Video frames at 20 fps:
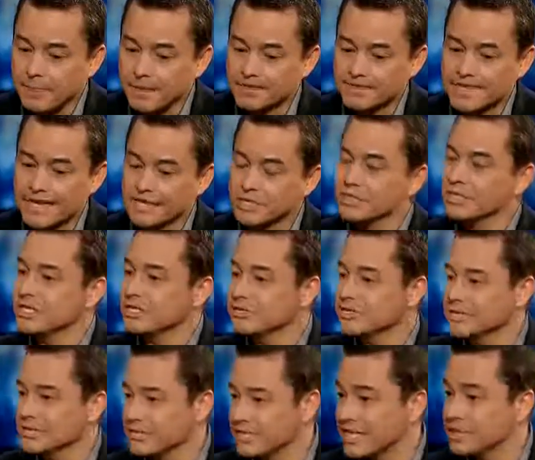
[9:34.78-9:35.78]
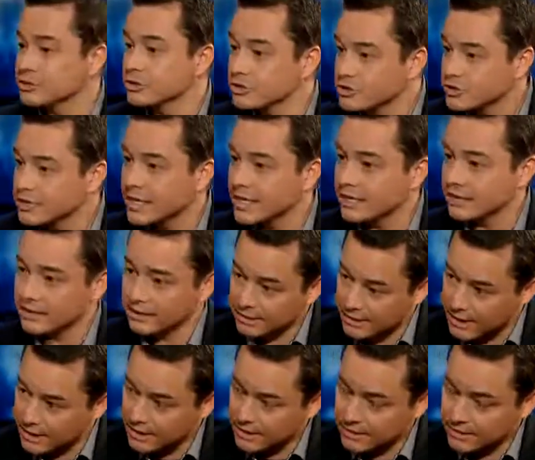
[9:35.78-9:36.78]
is actually a successor state
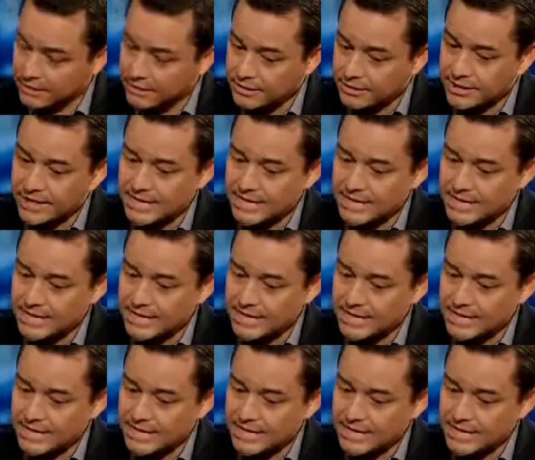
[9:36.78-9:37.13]
and